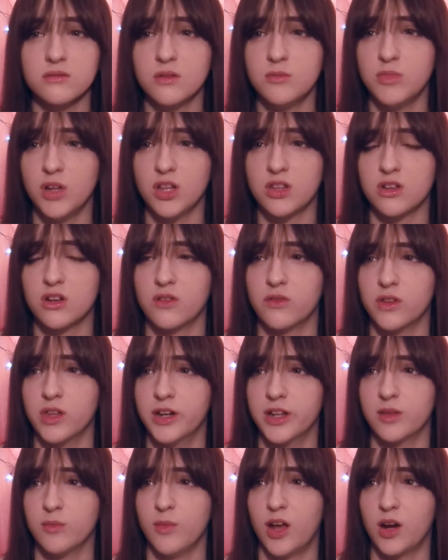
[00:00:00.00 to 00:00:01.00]
base curve really
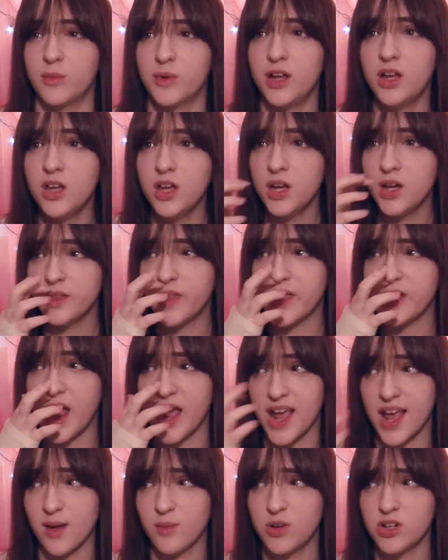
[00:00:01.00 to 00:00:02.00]
doesn't matter, but the
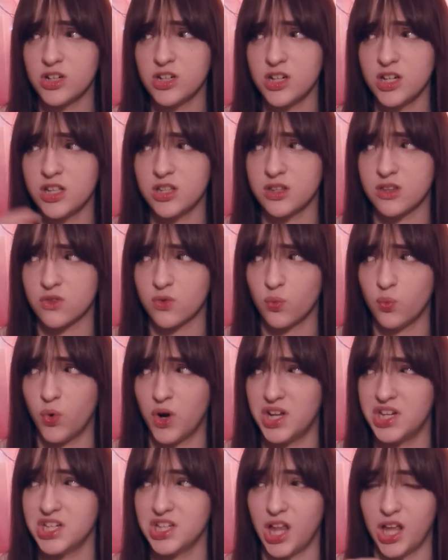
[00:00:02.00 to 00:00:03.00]
diameter is
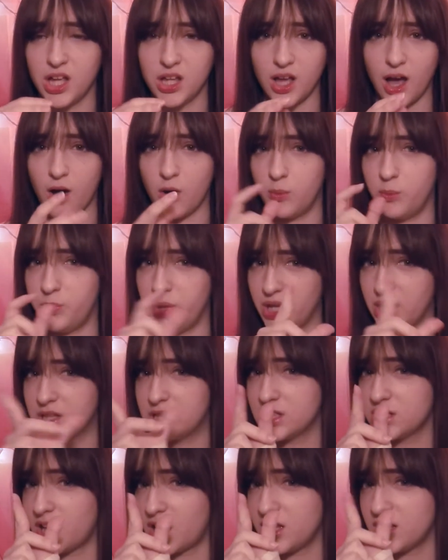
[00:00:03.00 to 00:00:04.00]
how big
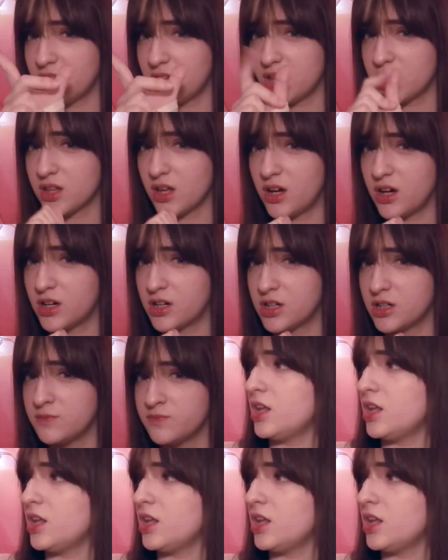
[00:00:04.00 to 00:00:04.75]
the lenses are.